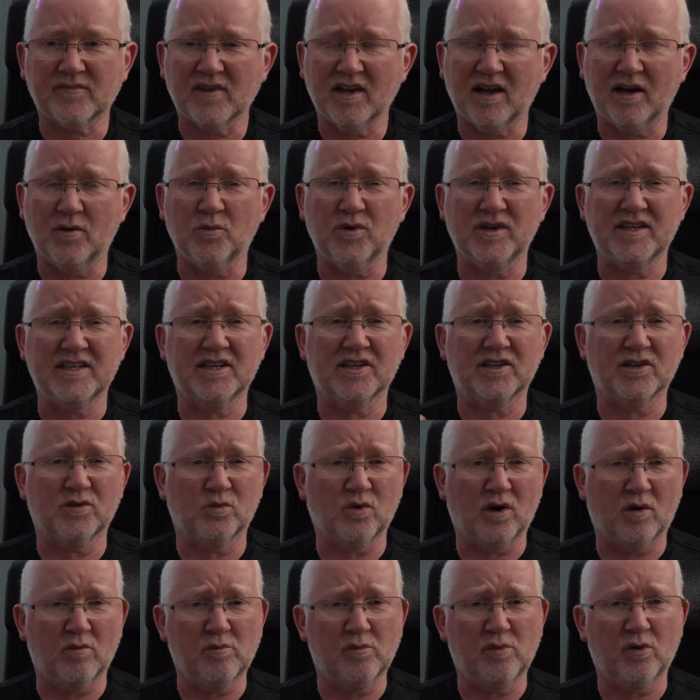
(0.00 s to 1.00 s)
And we did at
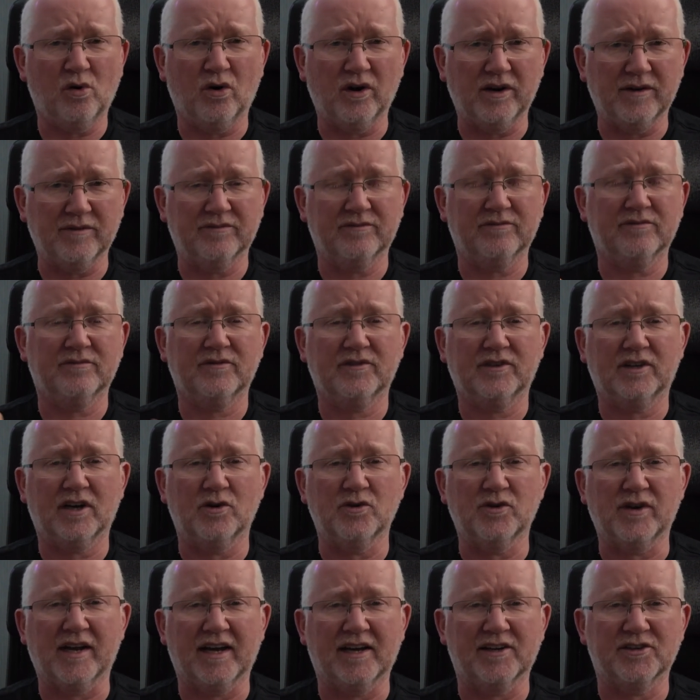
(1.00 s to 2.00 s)
one point go
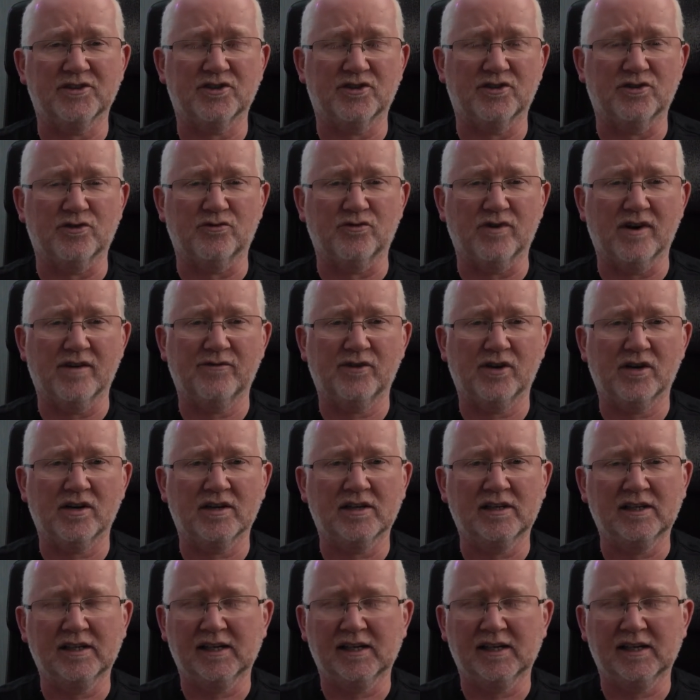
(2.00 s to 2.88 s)
down to the river